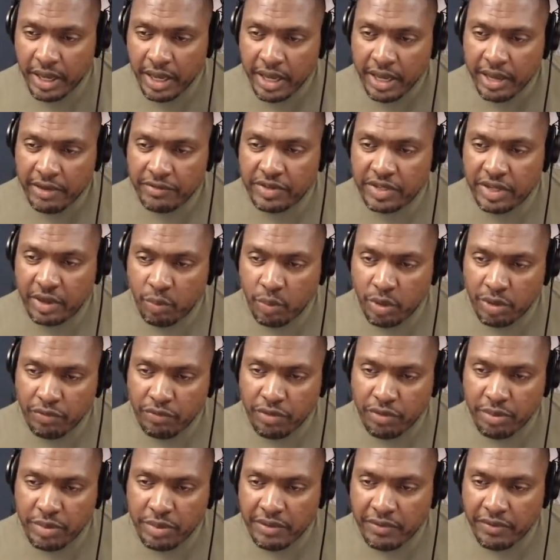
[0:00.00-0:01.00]
If someone
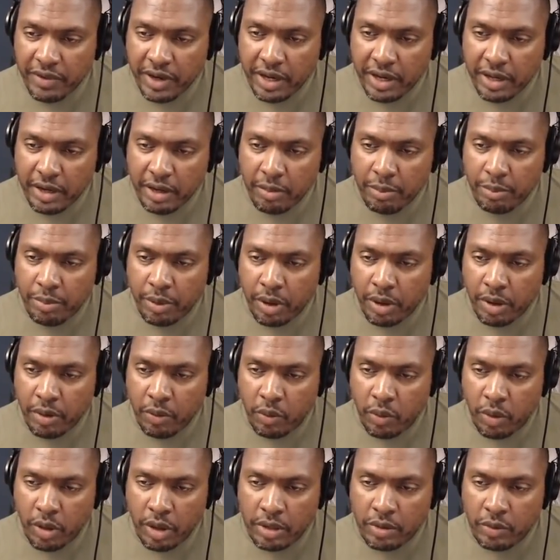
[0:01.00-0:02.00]
from Nevada
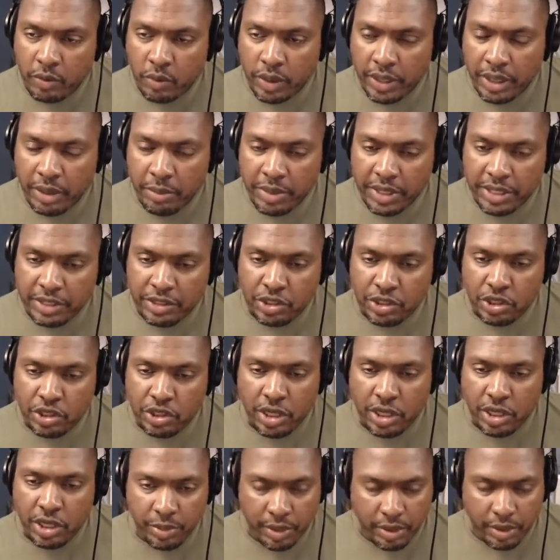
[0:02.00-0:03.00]
bought one, would it be
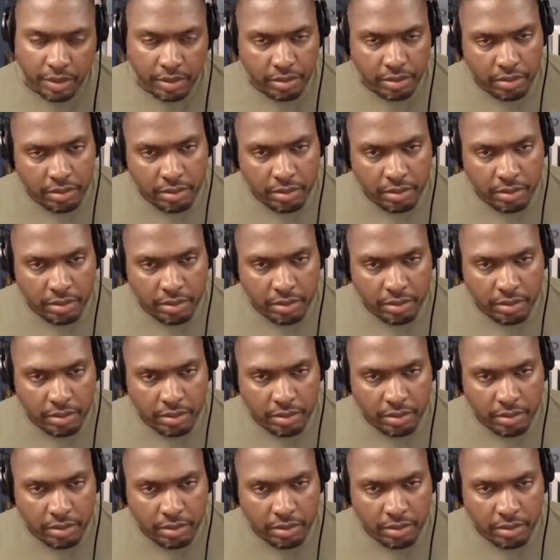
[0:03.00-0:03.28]
cheaper?"